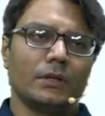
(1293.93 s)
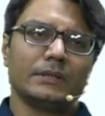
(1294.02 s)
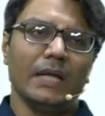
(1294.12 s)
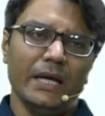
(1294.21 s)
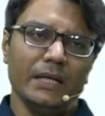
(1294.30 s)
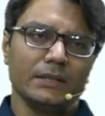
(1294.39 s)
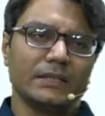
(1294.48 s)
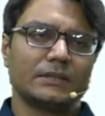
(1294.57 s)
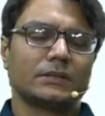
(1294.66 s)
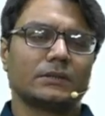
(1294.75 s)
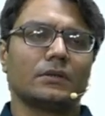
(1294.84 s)
Then
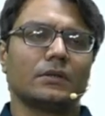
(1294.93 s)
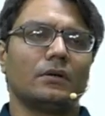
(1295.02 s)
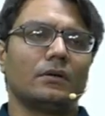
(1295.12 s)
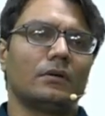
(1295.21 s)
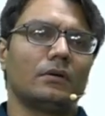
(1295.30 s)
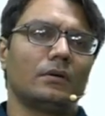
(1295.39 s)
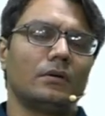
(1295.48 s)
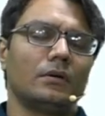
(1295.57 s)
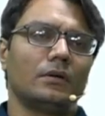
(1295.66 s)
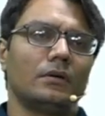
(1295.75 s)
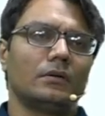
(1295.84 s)
this
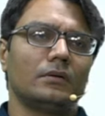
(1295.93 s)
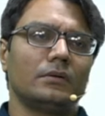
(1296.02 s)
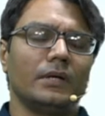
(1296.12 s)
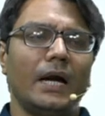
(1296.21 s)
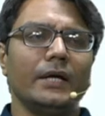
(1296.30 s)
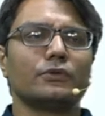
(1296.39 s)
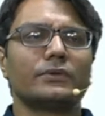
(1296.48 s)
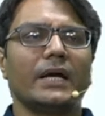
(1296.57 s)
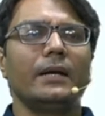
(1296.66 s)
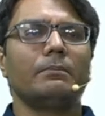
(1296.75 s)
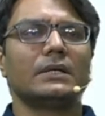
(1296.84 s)
9 to
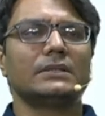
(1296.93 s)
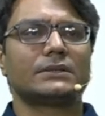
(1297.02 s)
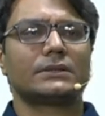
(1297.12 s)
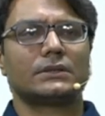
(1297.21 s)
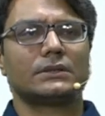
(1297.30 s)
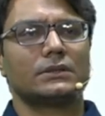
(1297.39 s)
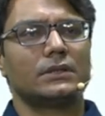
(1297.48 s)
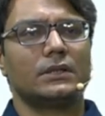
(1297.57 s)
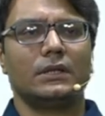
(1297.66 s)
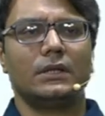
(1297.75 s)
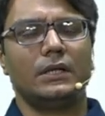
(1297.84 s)
10 months
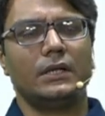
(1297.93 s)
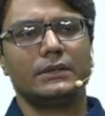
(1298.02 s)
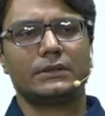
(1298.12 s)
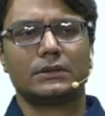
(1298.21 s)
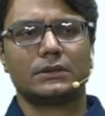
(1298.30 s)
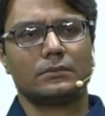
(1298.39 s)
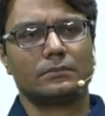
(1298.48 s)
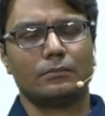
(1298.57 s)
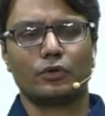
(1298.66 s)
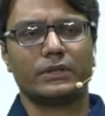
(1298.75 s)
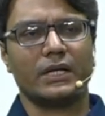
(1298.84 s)
is
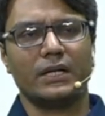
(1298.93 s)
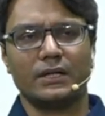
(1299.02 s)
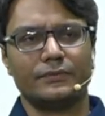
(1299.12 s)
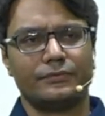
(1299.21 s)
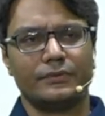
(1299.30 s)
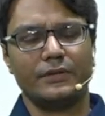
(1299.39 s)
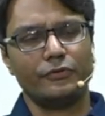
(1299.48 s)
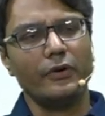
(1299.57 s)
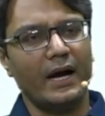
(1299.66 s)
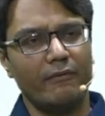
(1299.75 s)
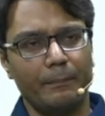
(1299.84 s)
more than enough if
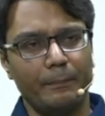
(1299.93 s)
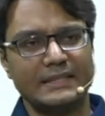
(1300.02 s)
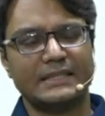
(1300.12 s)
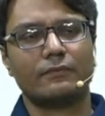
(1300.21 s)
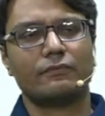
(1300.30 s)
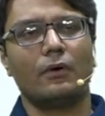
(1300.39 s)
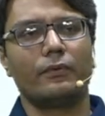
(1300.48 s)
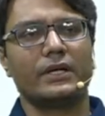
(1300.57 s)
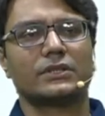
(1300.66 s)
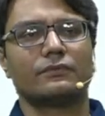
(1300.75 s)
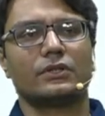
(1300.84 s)
you have a basic
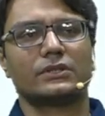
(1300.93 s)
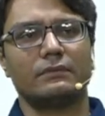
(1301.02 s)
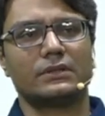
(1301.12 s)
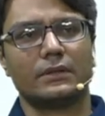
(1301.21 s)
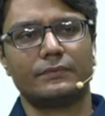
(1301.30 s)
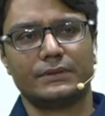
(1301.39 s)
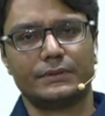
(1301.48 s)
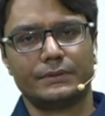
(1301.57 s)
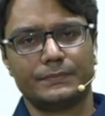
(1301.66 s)
foundation for civil services.